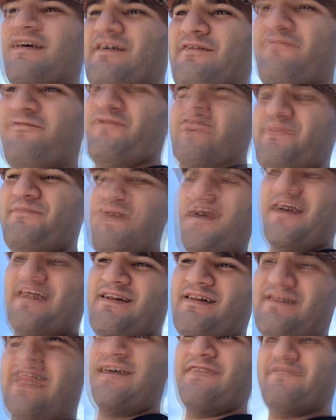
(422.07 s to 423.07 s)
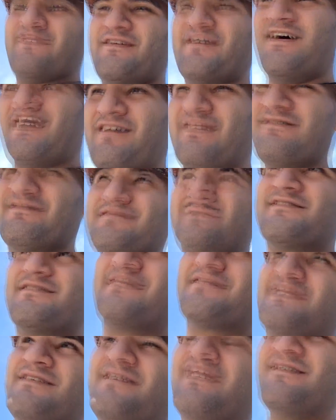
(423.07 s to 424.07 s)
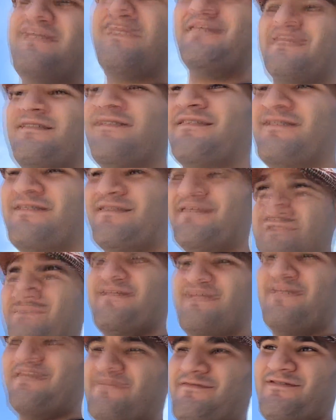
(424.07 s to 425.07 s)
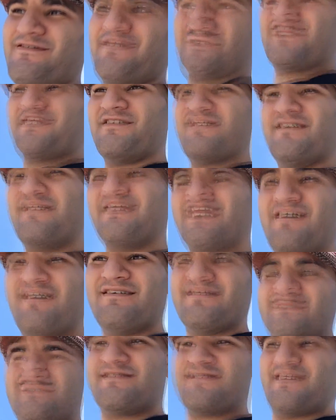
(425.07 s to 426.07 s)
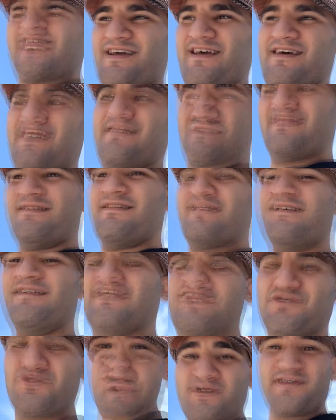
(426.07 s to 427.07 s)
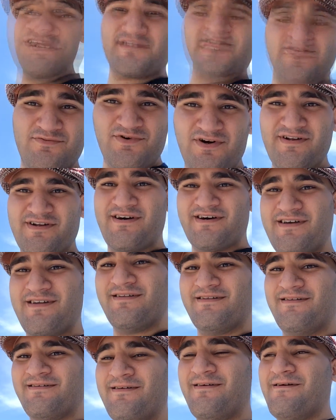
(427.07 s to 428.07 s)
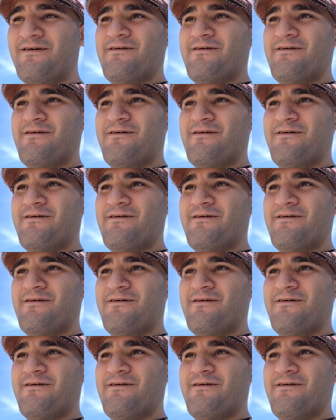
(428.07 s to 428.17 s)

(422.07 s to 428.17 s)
If we paid $11 for the chili dogs and the drinks and whatnot,